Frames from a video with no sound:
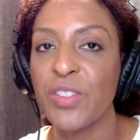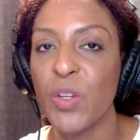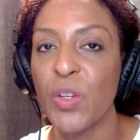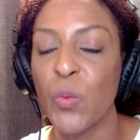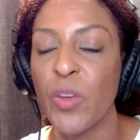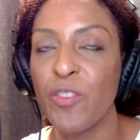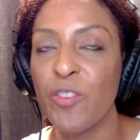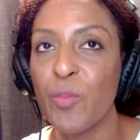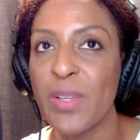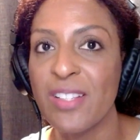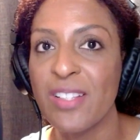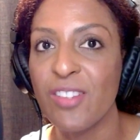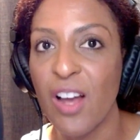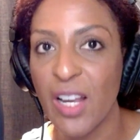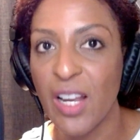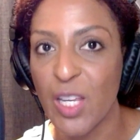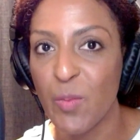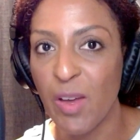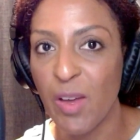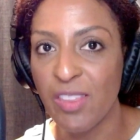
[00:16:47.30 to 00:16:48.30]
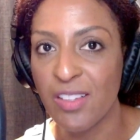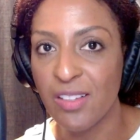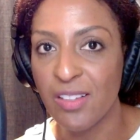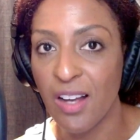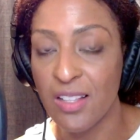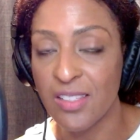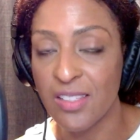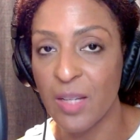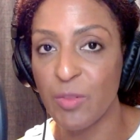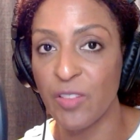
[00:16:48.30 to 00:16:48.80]
So we've been talking about this
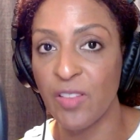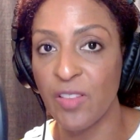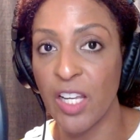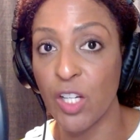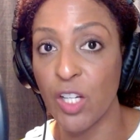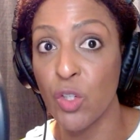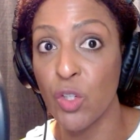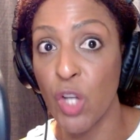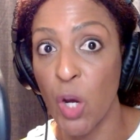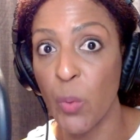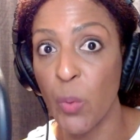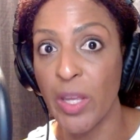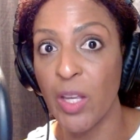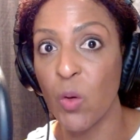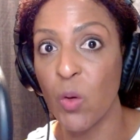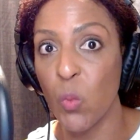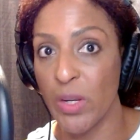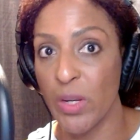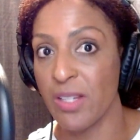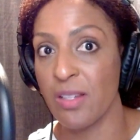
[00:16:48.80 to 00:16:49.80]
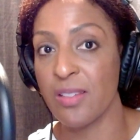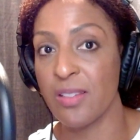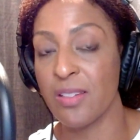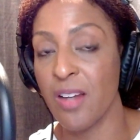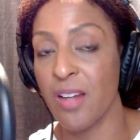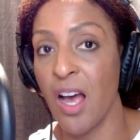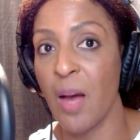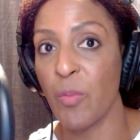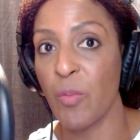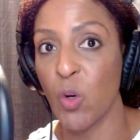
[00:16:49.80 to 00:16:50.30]
concept of like knowing when to
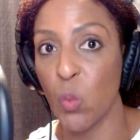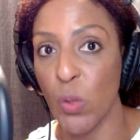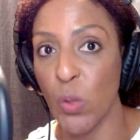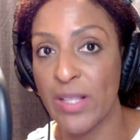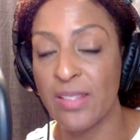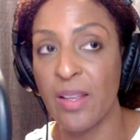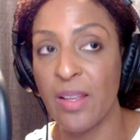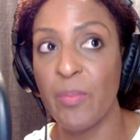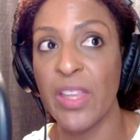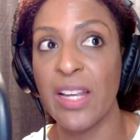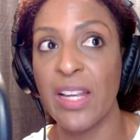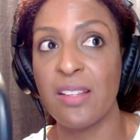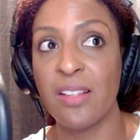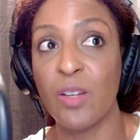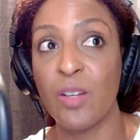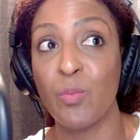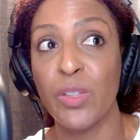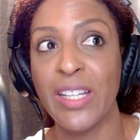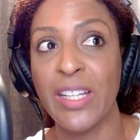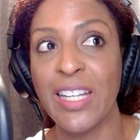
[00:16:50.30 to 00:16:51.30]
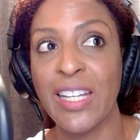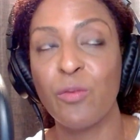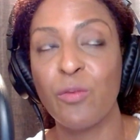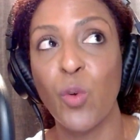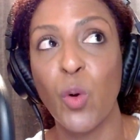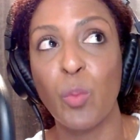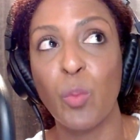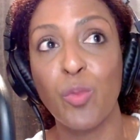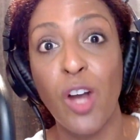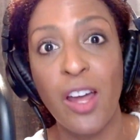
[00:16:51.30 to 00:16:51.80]
stop or when something is complete
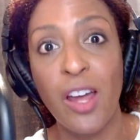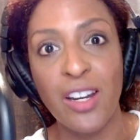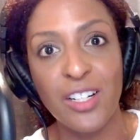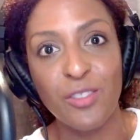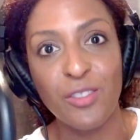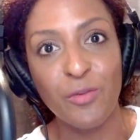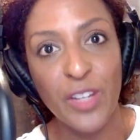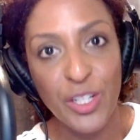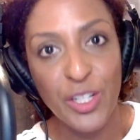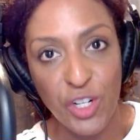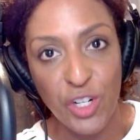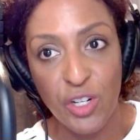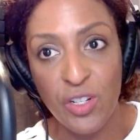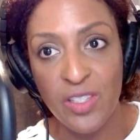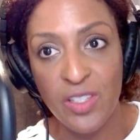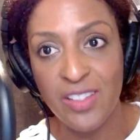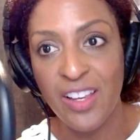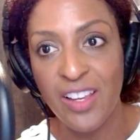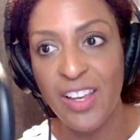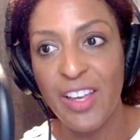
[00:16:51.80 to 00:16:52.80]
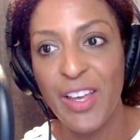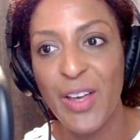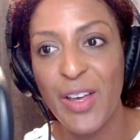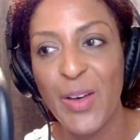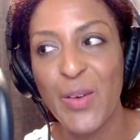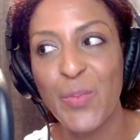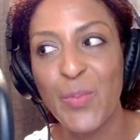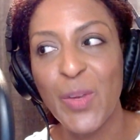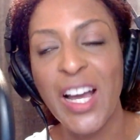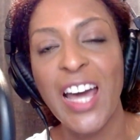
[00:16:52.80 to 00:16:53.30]
for product features,
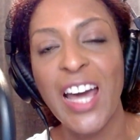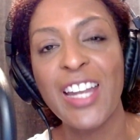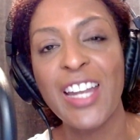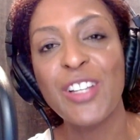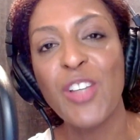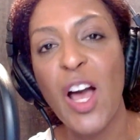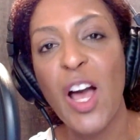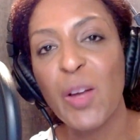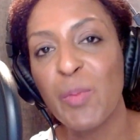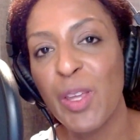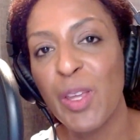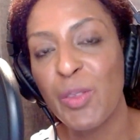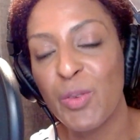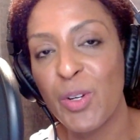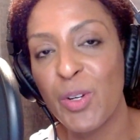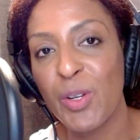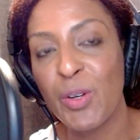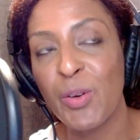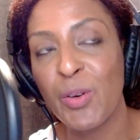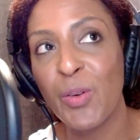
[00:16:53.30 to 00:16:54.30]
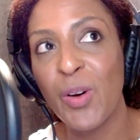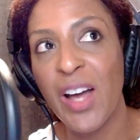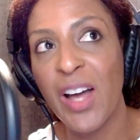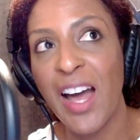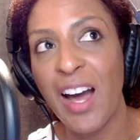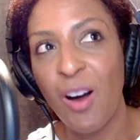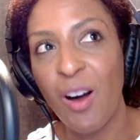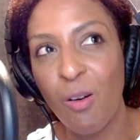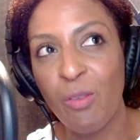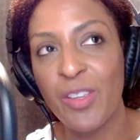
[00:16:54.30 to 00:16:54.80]
but kind of talk me through
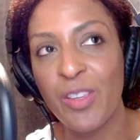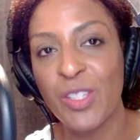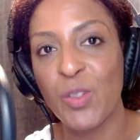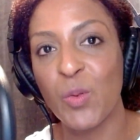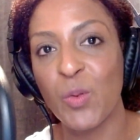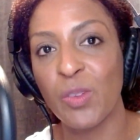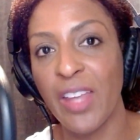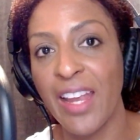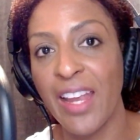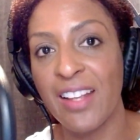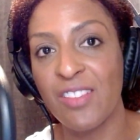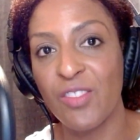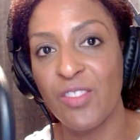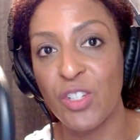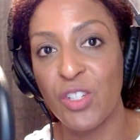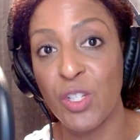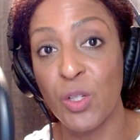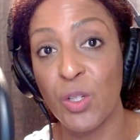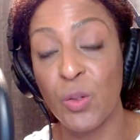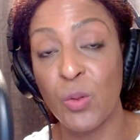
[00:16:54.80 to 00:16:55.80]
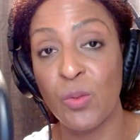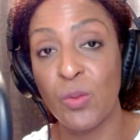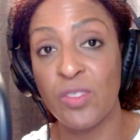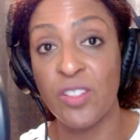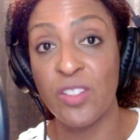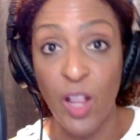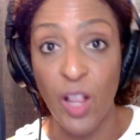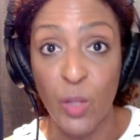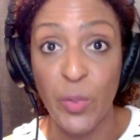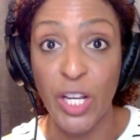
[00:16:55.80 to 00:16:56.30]
how this relates to
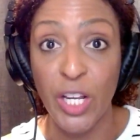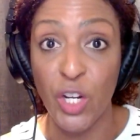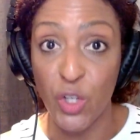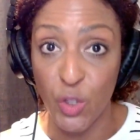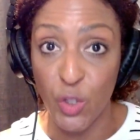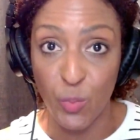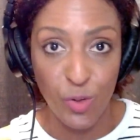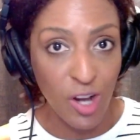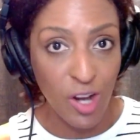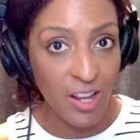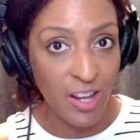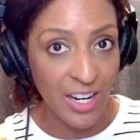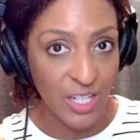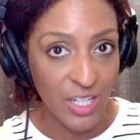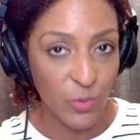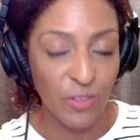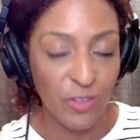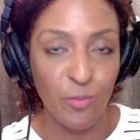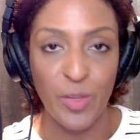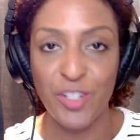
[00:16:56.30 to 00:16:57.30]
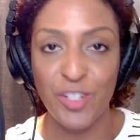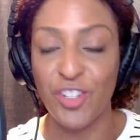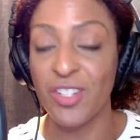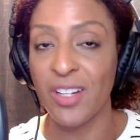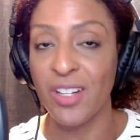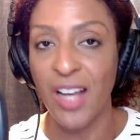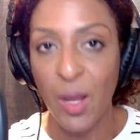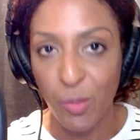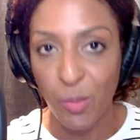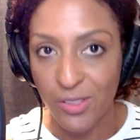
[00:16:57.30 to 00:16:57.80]
developing a new product. We've mentioned a
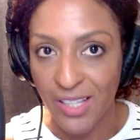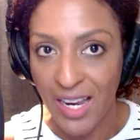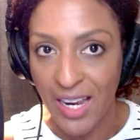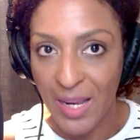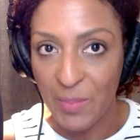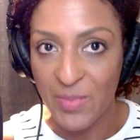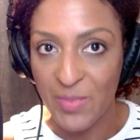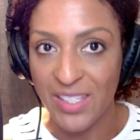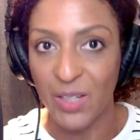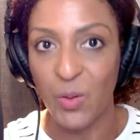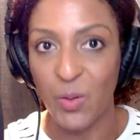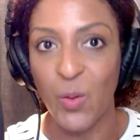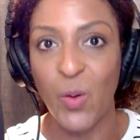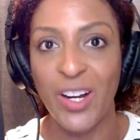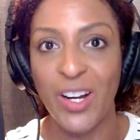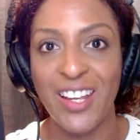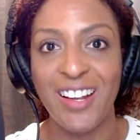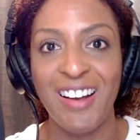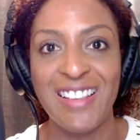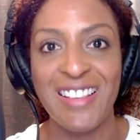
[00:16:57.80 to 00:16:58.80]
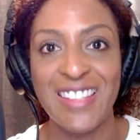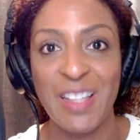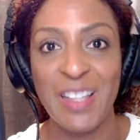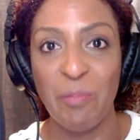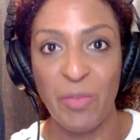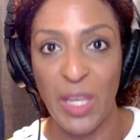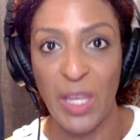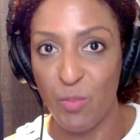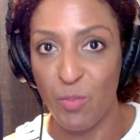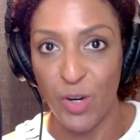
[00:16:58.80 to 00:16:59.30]
couple times that we're working on
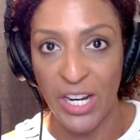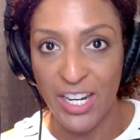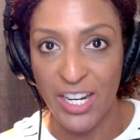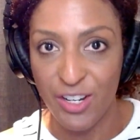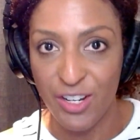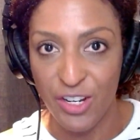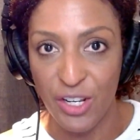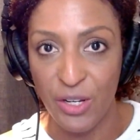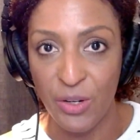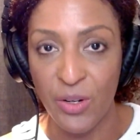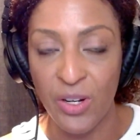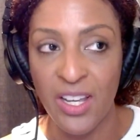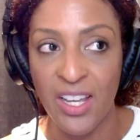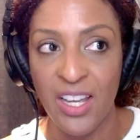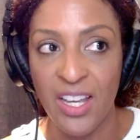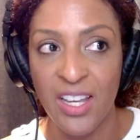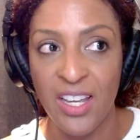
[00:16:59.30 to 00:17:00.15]
something brand new.